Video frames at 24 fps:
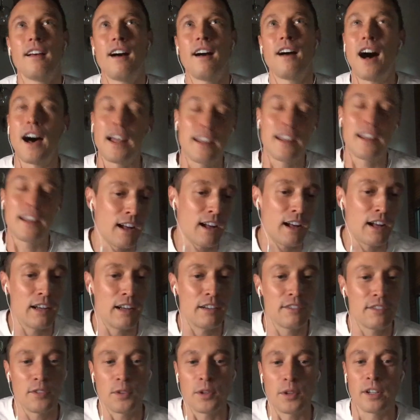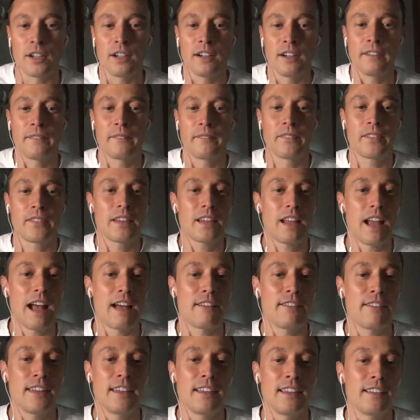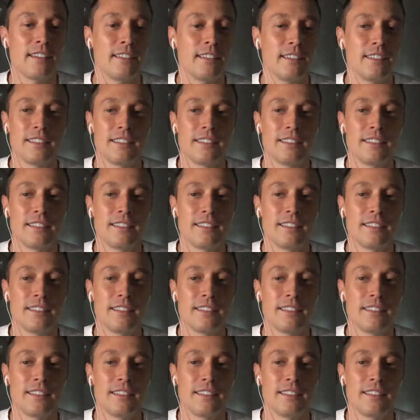hot enough or having,